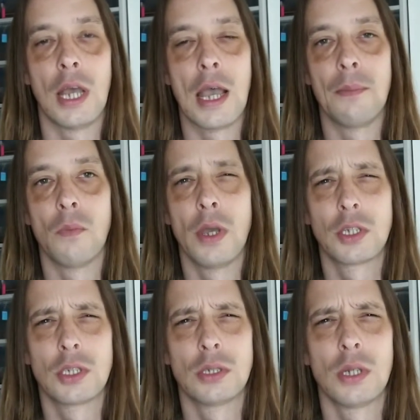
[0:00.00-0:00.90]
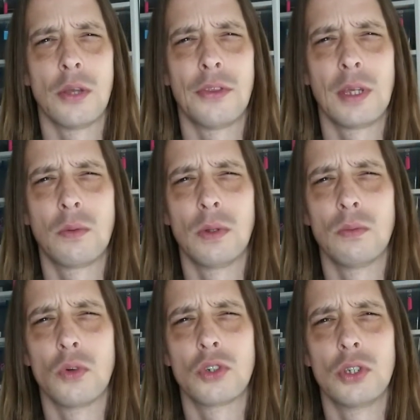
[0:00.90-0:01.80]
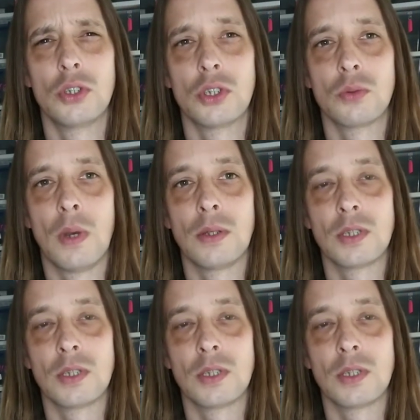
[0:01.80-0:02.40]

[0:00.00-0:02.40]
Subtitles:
Works, I think, with the Russians as well.